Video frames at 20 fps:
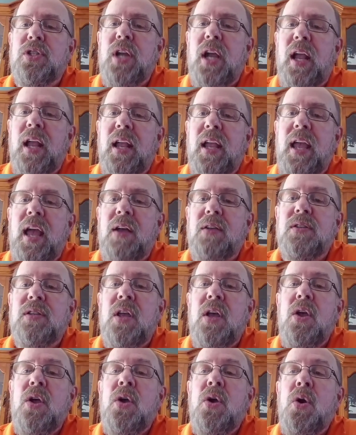checking accounts
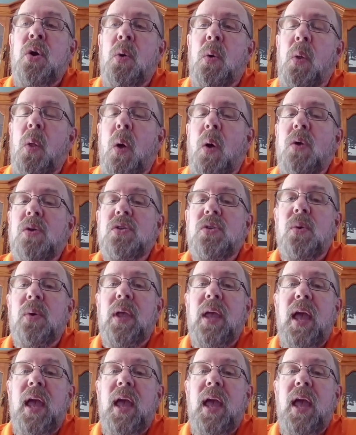who will also